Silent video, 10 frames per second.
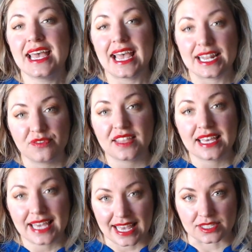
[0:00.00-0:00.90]
and if
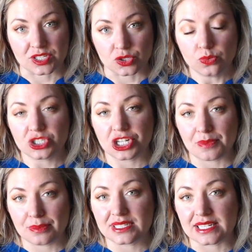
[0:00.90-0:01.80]
they cancel, which
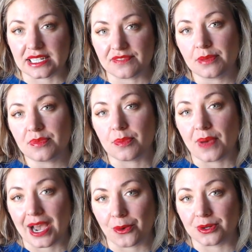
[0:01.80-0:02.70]
I'm able to give them the
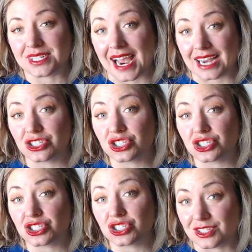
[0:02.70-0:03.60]
power to actually
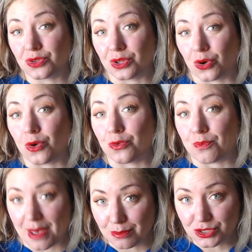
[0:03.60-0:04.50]
cancel their
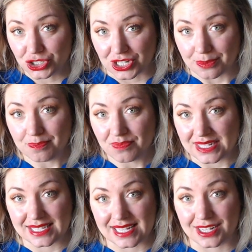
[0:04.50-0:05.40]
own membership
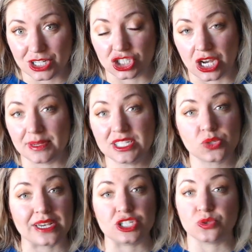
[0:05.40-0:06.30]
inside of Kajabi
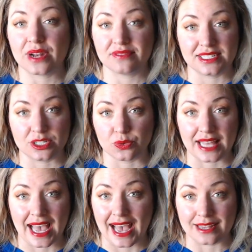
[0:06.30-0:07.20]
so I don't have to deal with
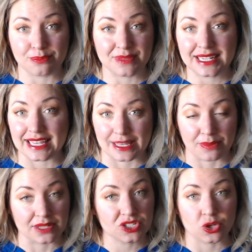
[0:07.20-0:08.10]
the admin
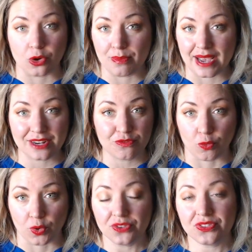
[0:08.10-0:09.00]
emails going back and
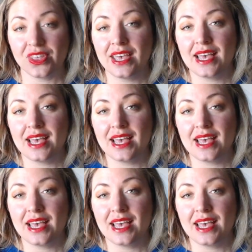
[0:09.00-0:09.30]
forth,